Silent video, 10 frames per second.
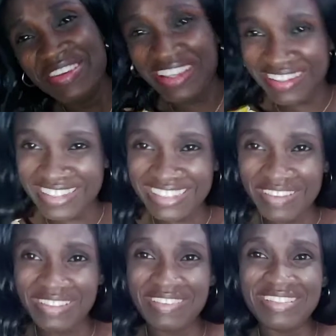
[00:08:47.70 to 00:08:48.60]
You
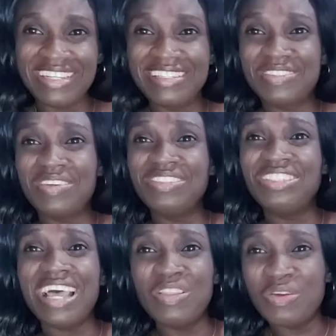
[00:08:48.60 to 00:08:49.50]
understand what I'm saying? So
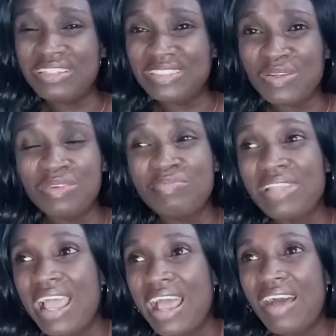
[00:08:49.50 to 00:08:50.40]
shallow. And so
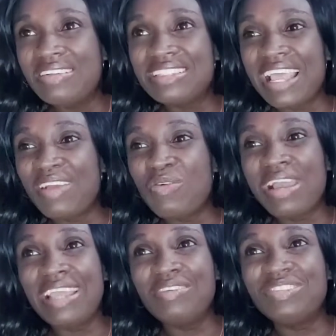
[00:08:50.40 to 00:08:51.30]
I was like, what
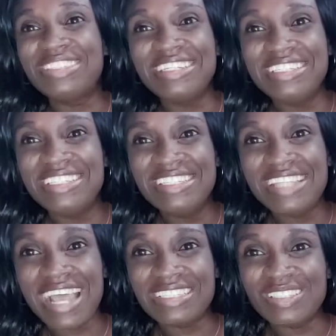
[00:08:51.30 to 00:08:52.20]
kind of training is
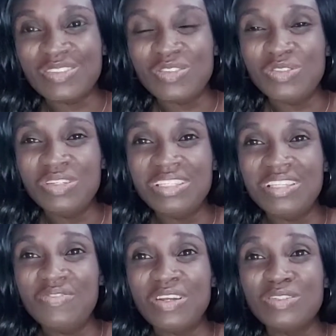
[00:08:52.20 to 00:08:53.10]
that? So you need
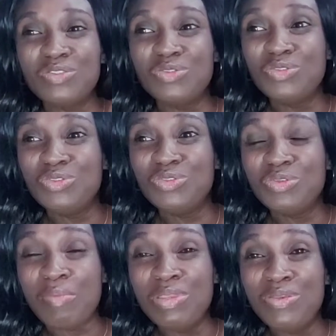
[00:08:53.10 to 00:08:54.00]
deliverance,
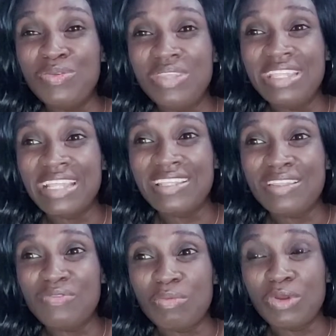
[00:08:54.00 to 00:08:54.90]
I mean, you need
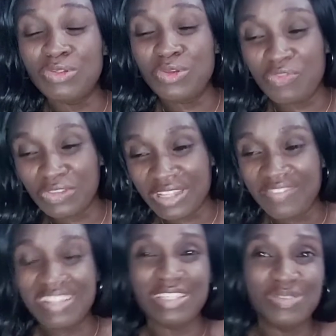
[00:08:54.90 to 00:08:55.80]
anything from God, you go for
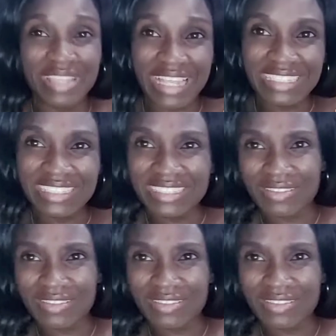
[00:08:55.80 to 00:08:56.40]
deliverance and you get it.